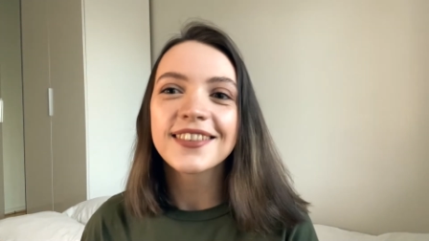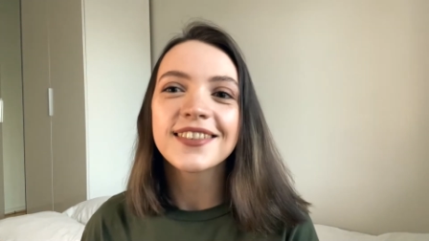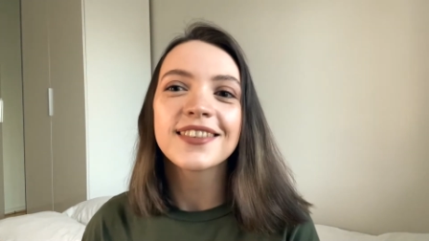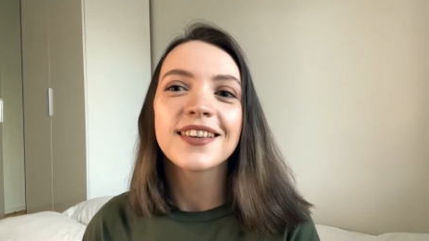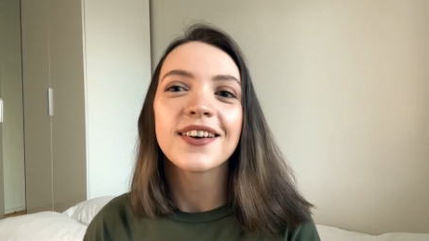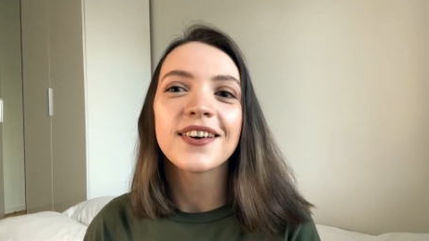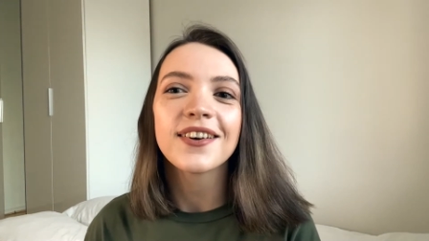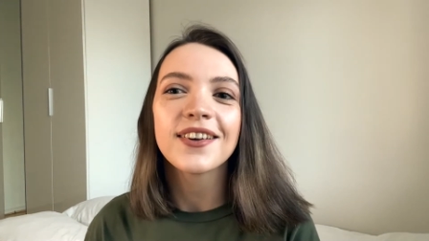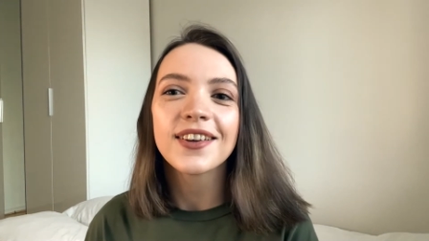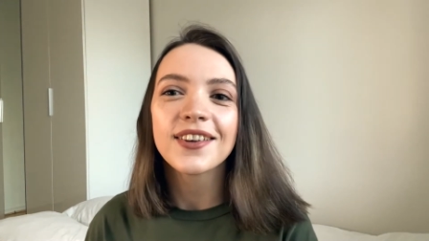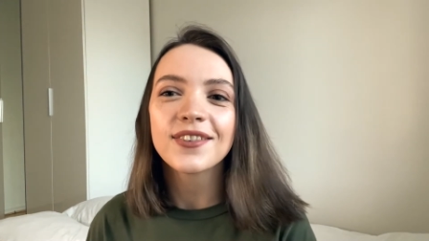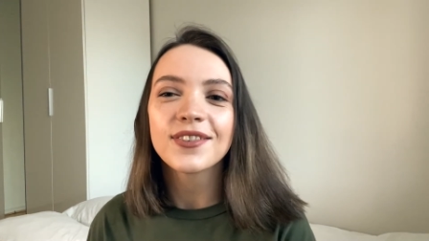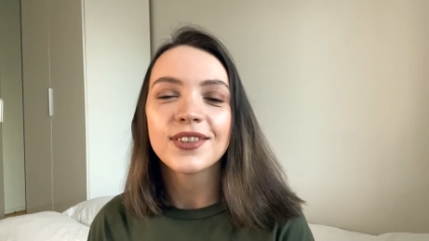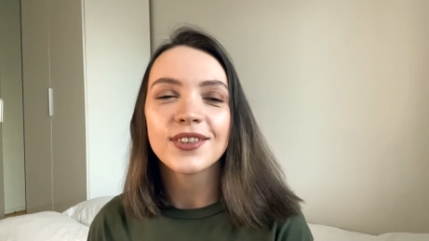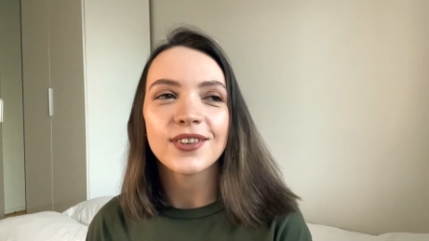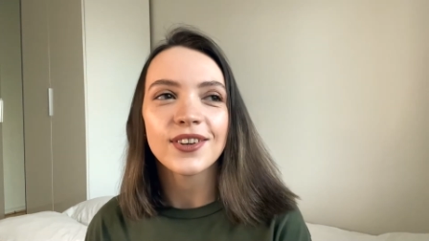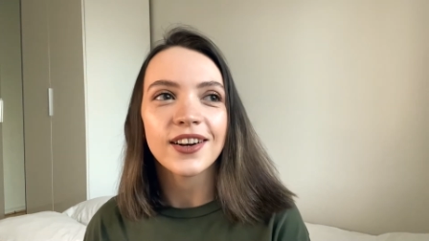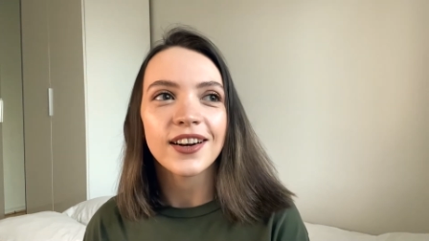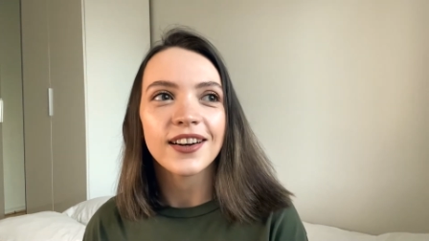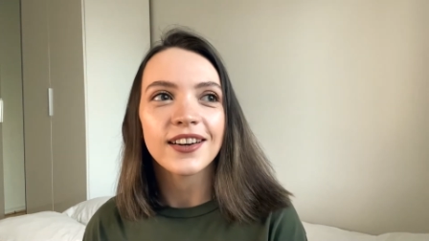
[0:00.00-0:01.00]
So if
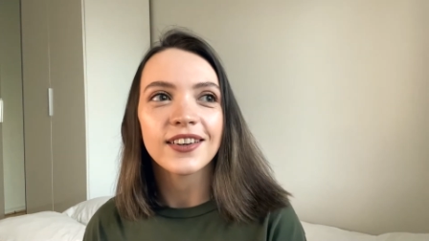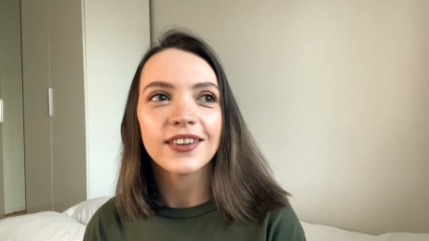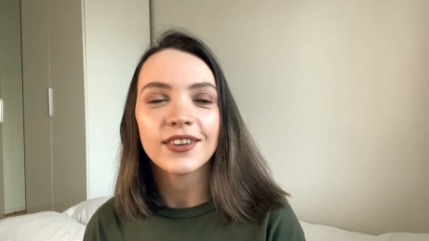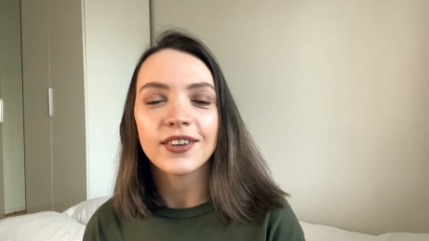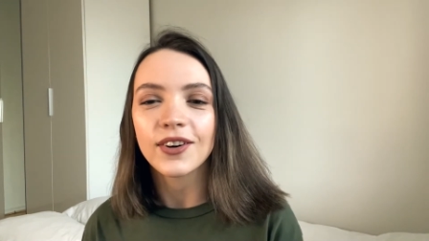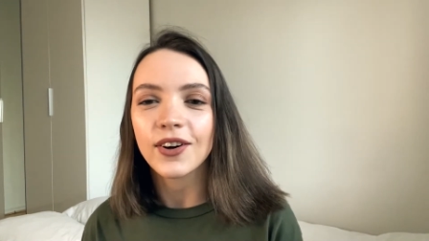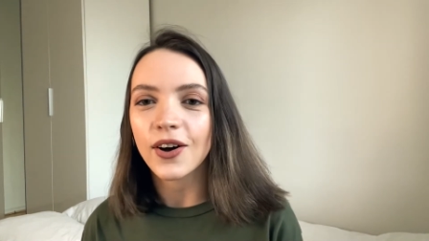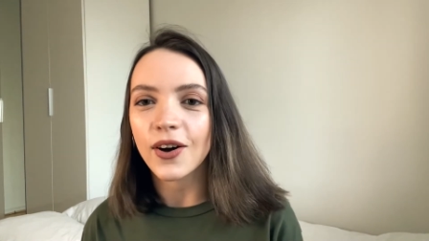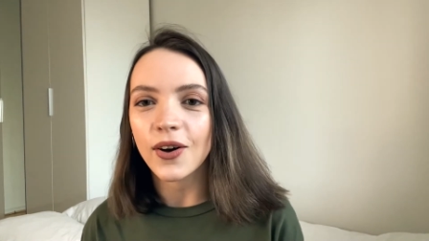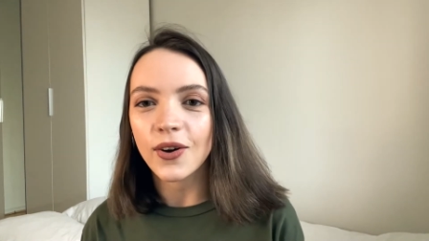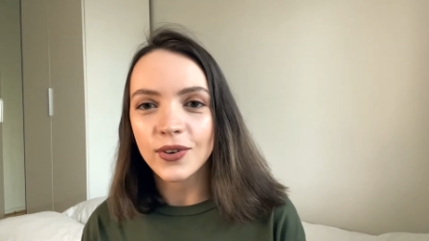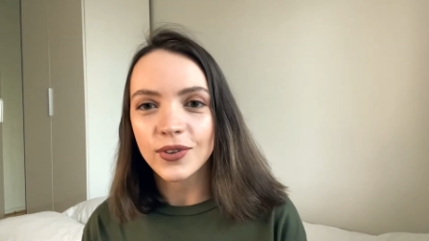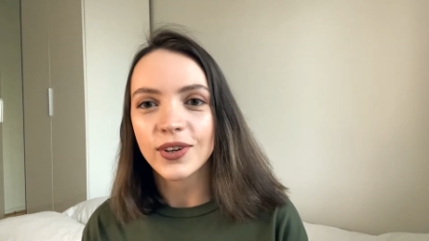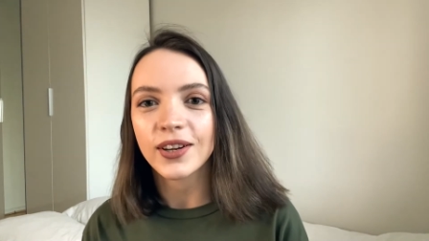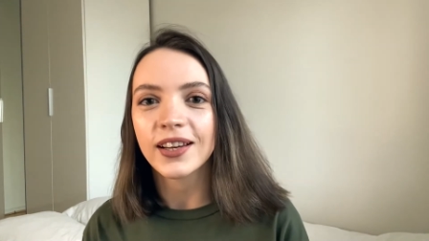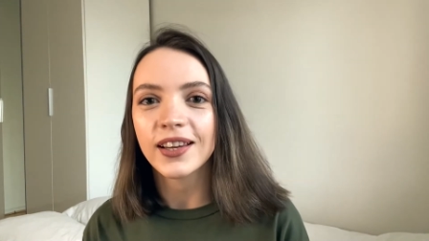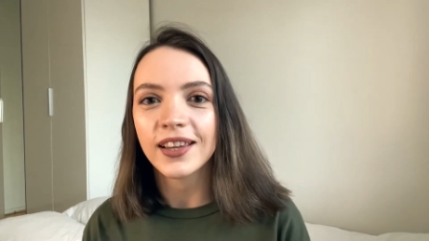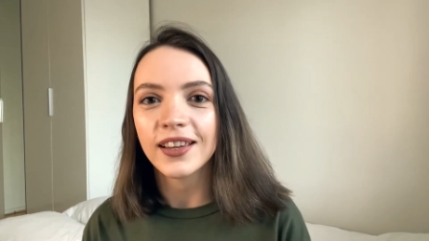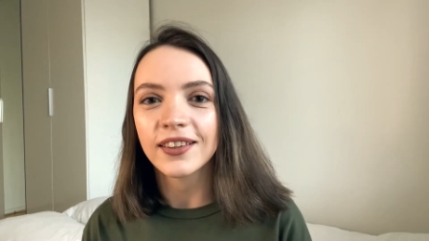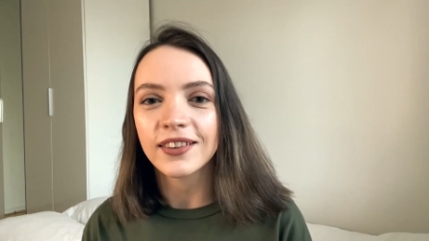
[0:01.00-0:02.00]
you are
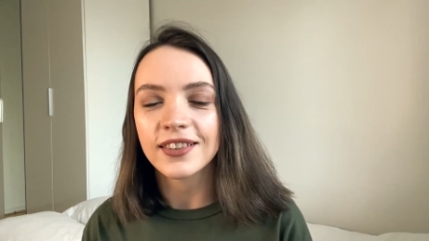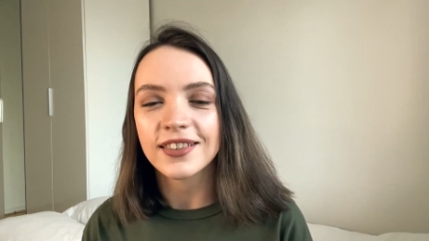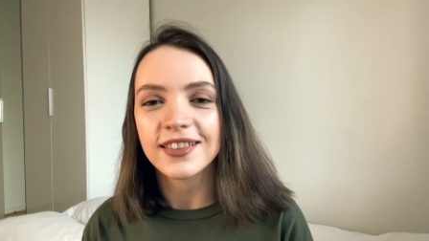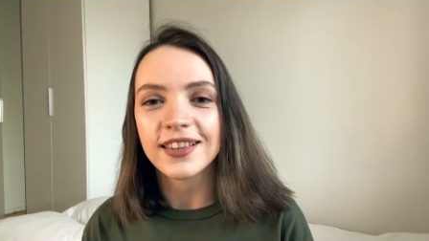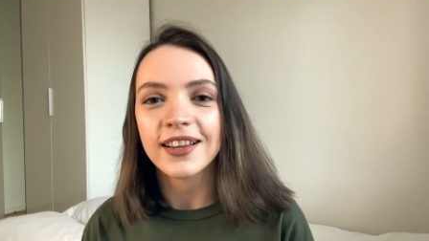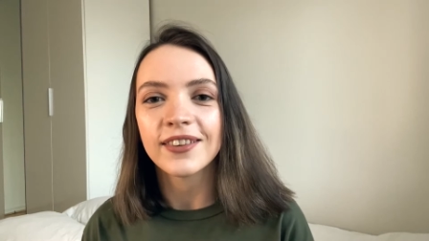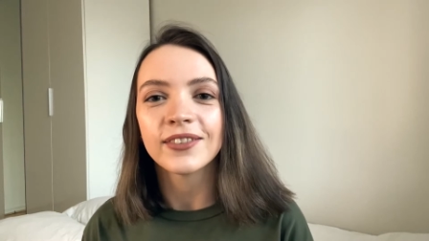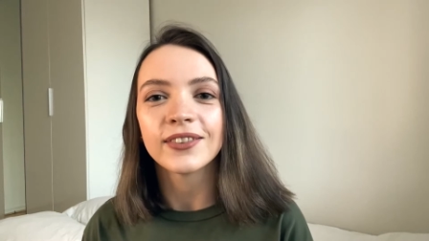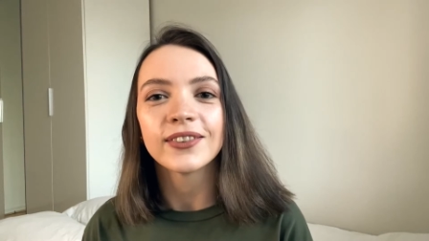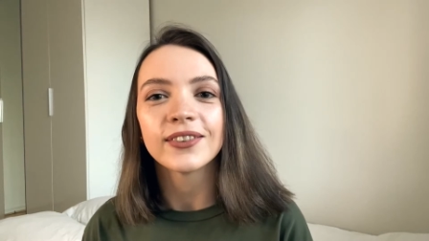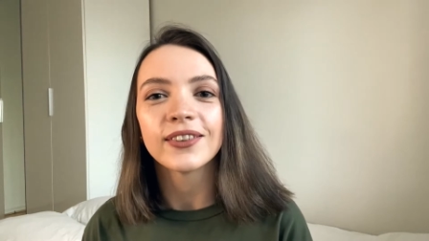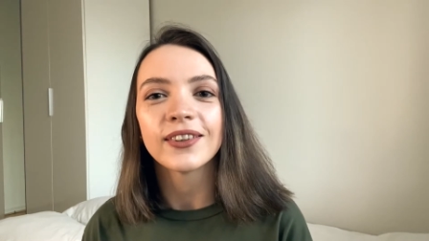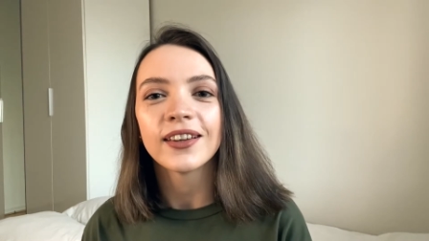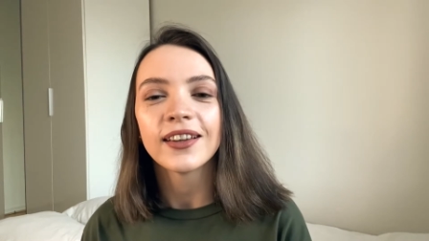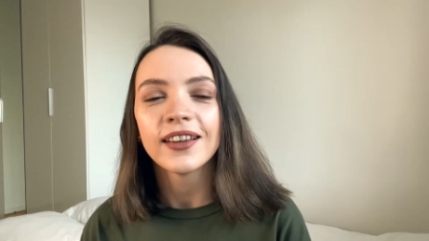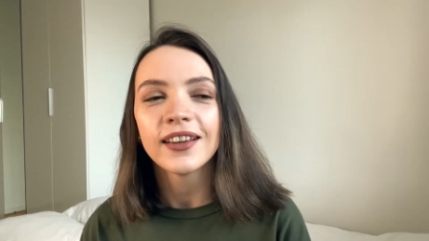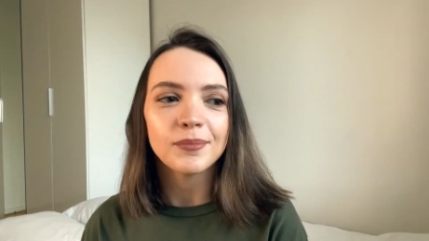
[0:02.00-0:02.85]
already on this level,